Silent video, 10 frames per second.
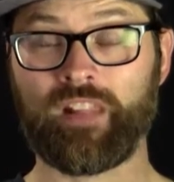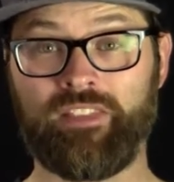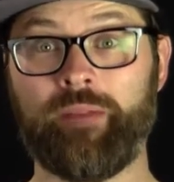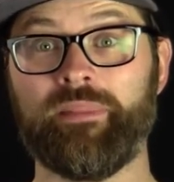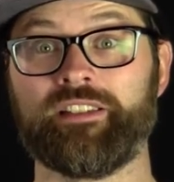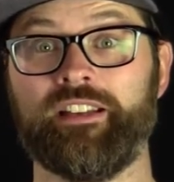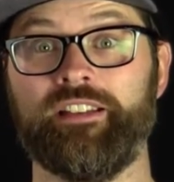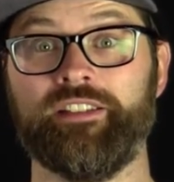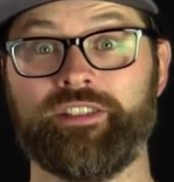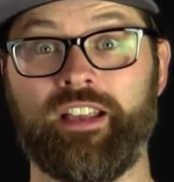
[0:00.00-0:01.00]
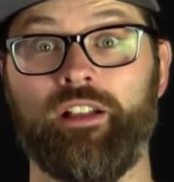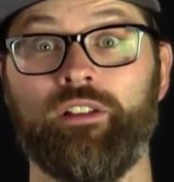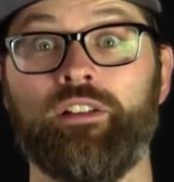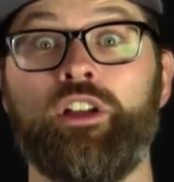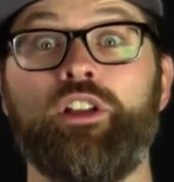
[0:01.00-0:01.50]
And that means I need to
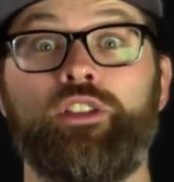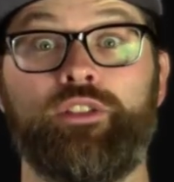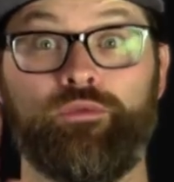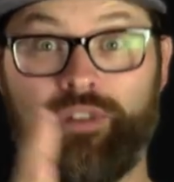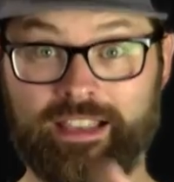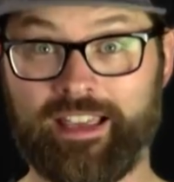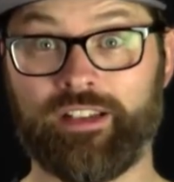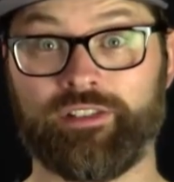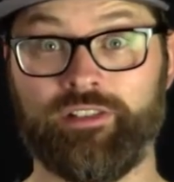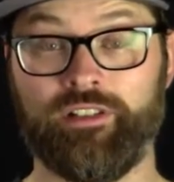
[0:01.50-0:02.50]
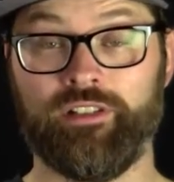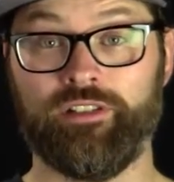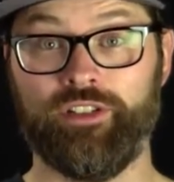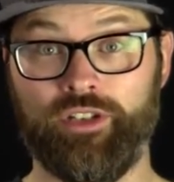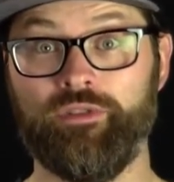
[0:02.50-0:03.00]
sell 3,000
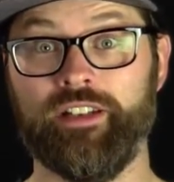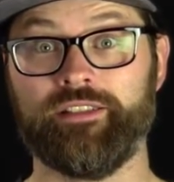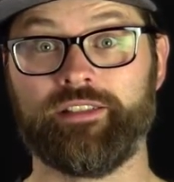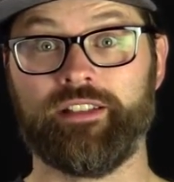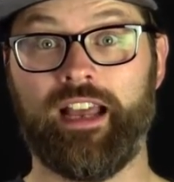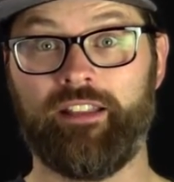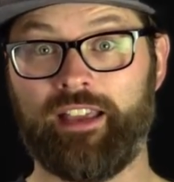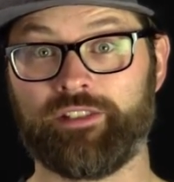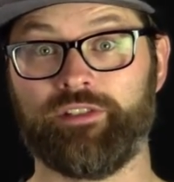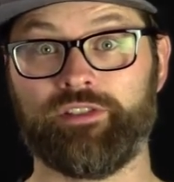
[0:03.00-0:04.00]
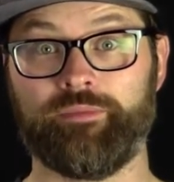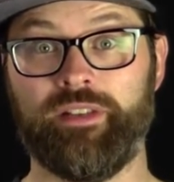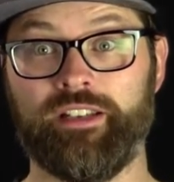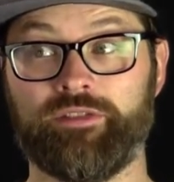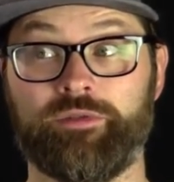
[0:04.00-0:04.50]
units at $1,000 a piece,